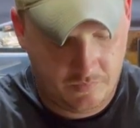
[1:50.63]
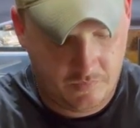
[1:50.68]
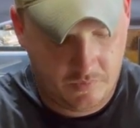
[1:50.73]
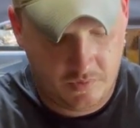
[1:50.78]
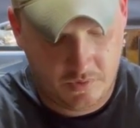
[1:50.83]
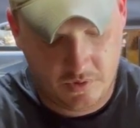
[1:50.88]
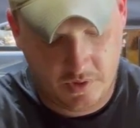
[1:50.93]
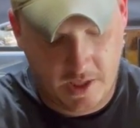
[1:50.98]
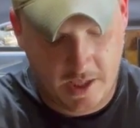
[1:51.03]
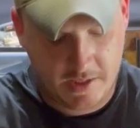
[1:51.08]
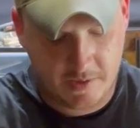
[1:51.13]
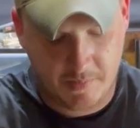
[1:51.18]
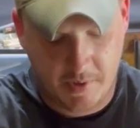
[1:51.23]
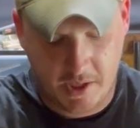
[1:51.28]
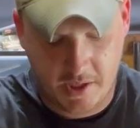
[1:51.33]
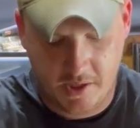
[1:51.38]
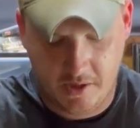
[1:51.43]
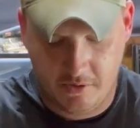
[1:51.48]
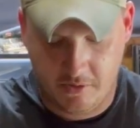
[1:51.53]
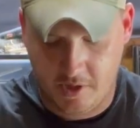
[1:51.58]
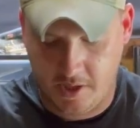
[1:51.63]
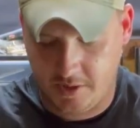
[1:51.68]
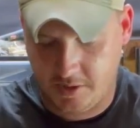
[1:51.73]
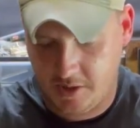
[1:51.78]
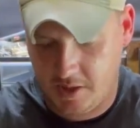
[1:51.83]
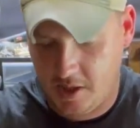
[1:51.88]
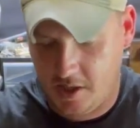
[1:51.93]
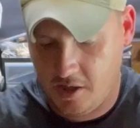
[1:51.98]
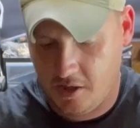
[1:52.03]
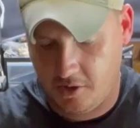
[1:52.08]
So that's about it right
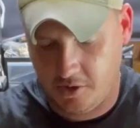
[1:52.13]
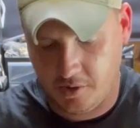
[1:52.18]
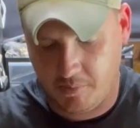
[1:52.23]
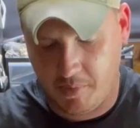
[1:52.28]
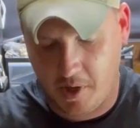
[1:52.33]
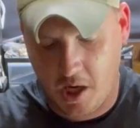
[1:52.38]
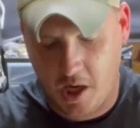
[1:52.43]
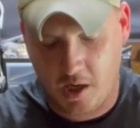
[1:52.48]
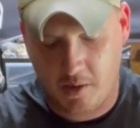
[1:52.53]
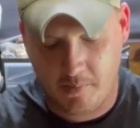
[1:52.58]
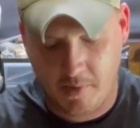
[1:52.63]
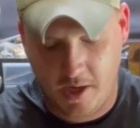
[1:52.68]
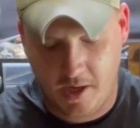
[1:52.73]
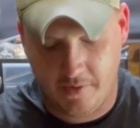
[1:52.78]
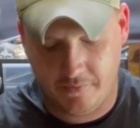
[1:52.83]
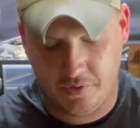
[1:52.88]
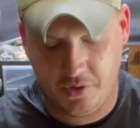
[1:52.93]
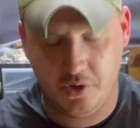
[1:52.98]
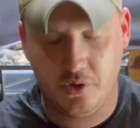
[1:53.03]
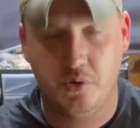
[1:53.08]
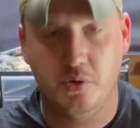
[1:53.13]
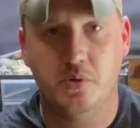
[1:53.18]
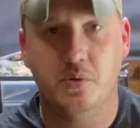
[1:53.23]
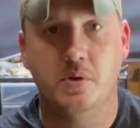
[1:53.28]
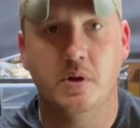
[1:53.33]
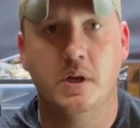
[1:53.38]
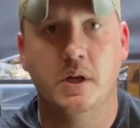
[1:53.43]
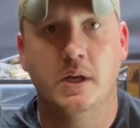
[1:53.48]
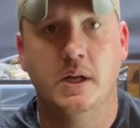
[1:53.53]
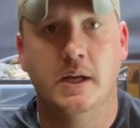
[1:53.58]
there. On the bottom I have two
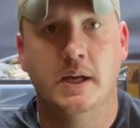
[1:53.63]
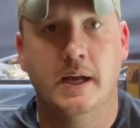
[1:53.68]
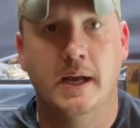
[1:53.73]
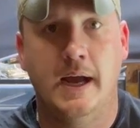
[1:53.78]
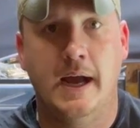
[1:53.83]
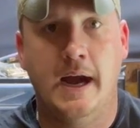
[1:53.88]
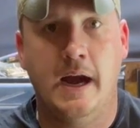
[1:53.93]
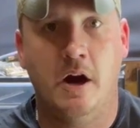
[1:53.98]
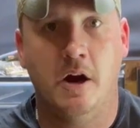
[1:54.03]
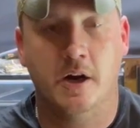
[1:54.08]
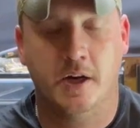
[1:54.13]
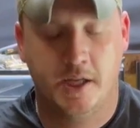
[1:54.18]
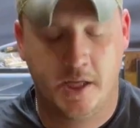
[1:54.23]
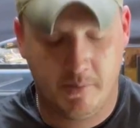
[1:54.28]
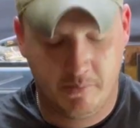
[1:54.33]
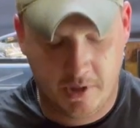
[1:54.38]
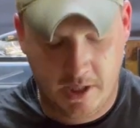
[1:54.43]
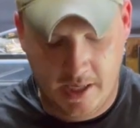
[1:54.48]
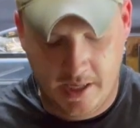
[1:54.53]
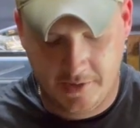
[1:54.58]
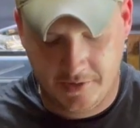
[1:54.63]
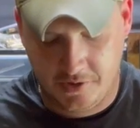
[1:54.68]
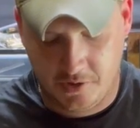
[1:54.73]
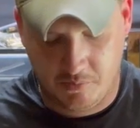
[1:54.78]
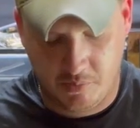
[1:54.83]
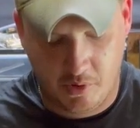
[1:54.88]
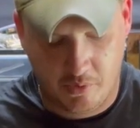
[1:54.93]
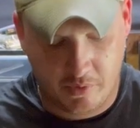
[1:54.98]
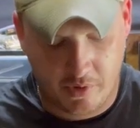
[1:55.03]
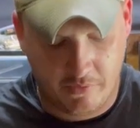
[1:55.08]
IR chem lights. You can
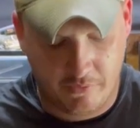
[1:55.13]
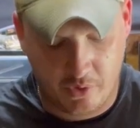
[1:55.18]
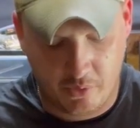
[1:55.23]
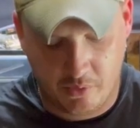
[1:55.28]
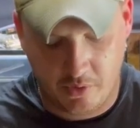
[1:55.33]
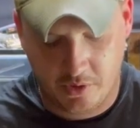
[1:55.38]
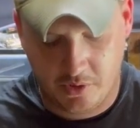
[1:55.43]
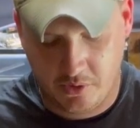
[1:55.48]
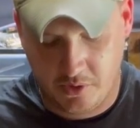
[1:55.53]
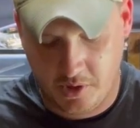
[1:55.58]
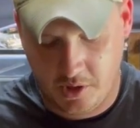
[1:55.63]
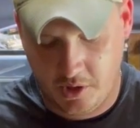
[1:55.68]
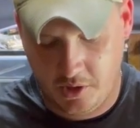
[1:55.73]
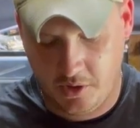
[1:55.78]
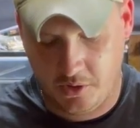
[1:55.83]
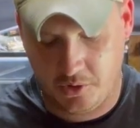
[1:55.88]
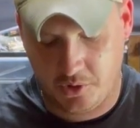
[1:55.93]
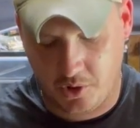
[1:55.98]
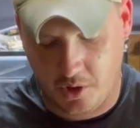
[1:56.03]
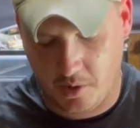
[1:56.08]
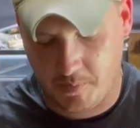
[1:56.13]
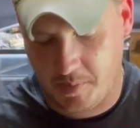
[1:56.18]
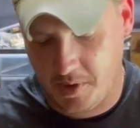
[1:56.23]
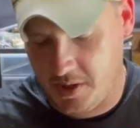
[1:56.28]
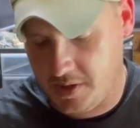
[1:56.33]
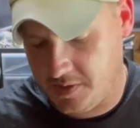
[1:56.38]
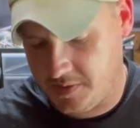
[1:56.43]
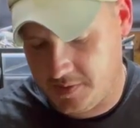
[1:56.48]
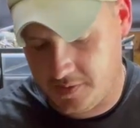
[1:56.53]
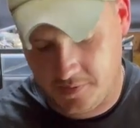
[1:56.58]
put whatever you want to in here,
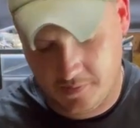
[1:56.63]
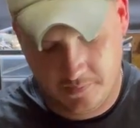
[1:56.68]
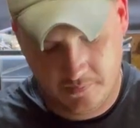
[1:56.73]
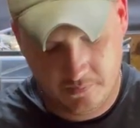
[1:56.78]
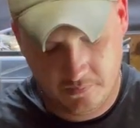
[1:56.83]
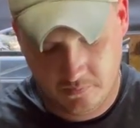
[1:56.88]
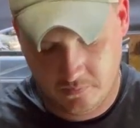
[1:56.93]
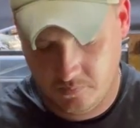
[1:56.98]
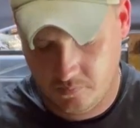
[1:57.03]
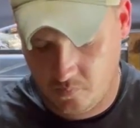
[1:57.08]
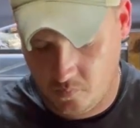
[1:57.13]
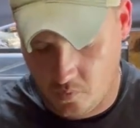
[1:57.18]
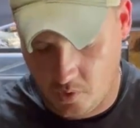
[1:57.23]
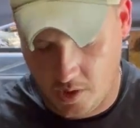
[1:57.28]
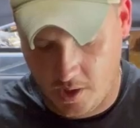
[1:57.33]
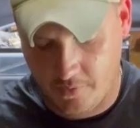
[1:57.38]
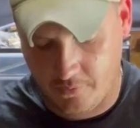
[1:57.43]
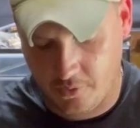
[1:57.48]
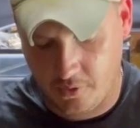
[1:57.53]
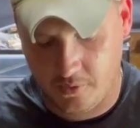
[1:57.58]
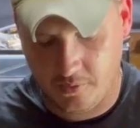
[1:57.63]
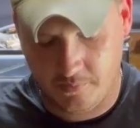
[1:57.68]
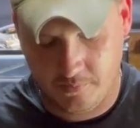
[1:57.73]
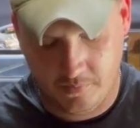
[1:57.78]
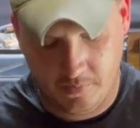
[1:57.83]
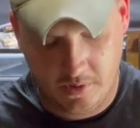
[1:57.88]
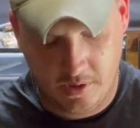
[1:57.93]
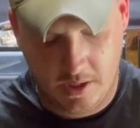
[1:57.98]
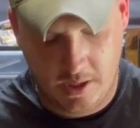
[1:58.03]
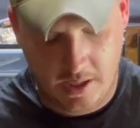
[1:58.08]
Sharpies, whatever.
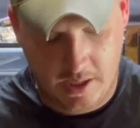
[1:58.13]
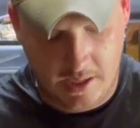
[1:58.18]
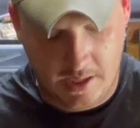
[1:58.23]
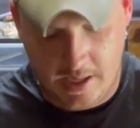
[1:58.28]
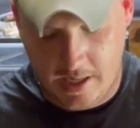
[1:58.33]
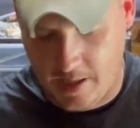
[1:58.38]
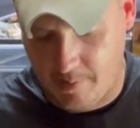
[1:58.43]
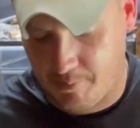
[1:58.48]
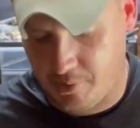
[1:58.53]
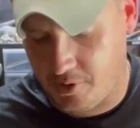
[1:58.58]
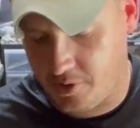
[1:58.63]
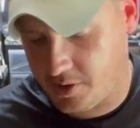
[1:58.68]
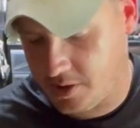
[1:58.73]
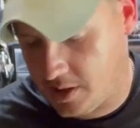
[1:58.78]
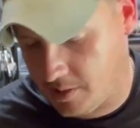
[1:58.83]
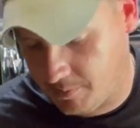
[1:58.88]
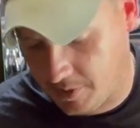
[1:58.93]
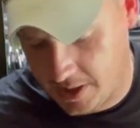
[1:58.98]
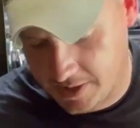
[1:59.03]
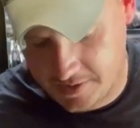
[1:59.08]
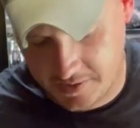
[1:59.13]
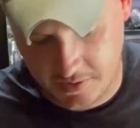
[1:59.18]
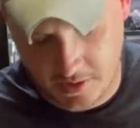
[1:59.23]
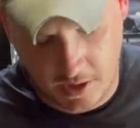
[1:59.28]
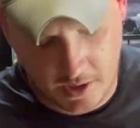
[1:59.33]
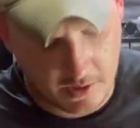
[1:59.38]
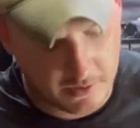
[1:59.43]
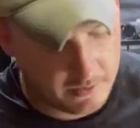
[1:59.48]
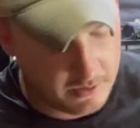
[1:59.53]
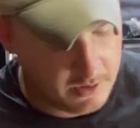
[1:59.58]
I put chem lights in
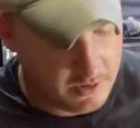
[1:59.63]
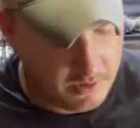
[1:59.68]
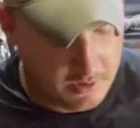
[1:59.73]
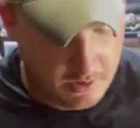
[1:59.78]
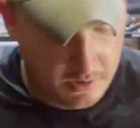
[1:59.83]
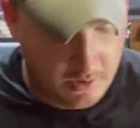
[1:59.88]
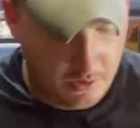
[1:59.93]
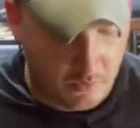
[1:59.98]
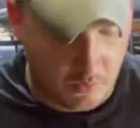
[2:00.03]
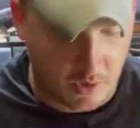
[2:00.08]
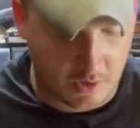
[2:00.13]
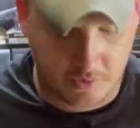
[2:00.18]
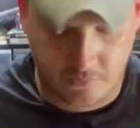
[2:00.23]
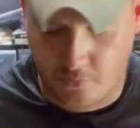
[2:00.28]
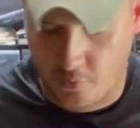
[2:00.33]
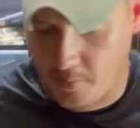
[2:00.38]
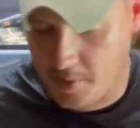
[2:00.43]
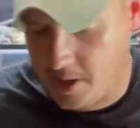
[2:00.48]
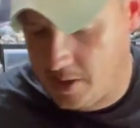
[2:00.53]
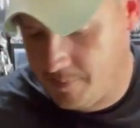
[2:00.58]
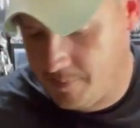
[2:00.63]
there, works for me.